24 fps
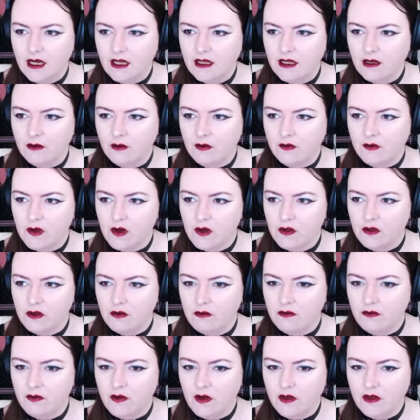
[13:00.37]
and then we've got the
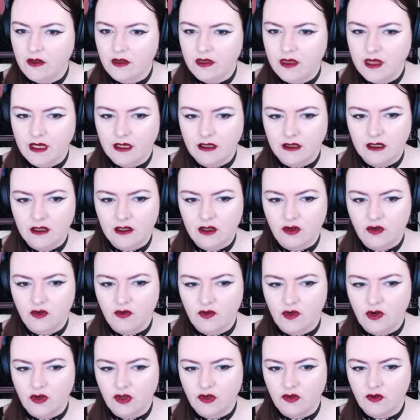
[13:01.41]
further thing to the
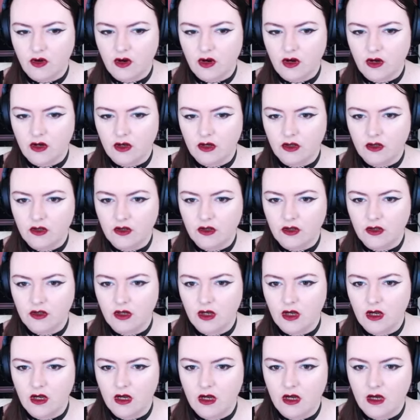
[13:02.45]
crossroads.
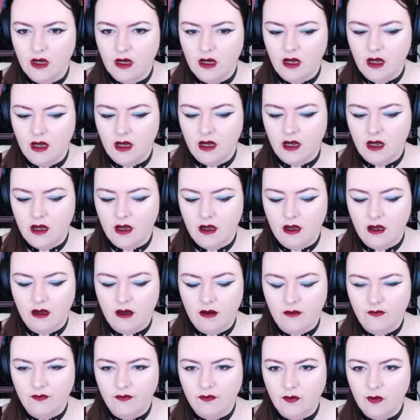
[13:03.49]

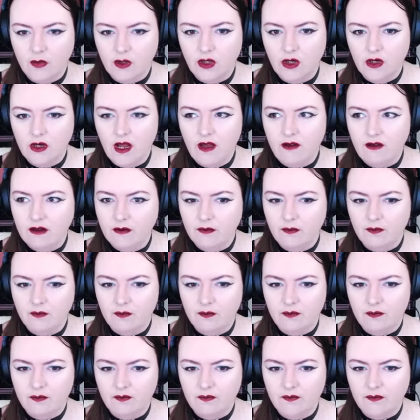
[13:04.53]
Um, we don't have
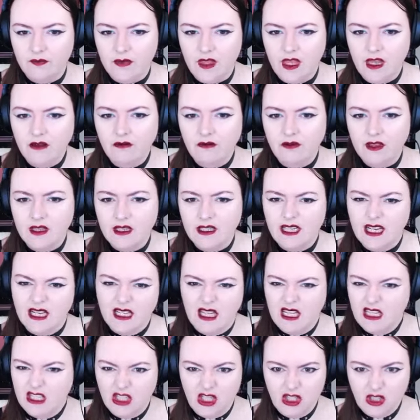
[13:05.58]
a thing for the den.
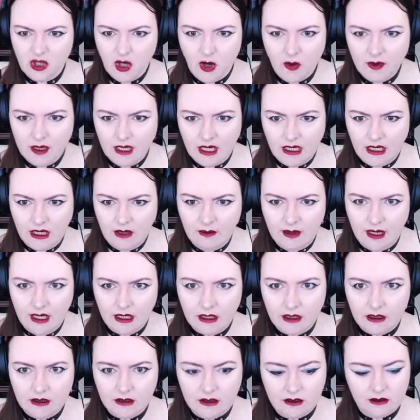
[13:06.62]
Let's just go in
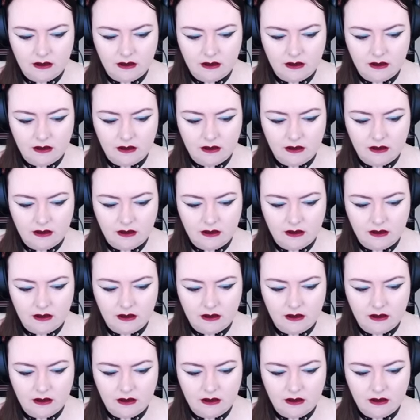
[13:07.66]
anyway.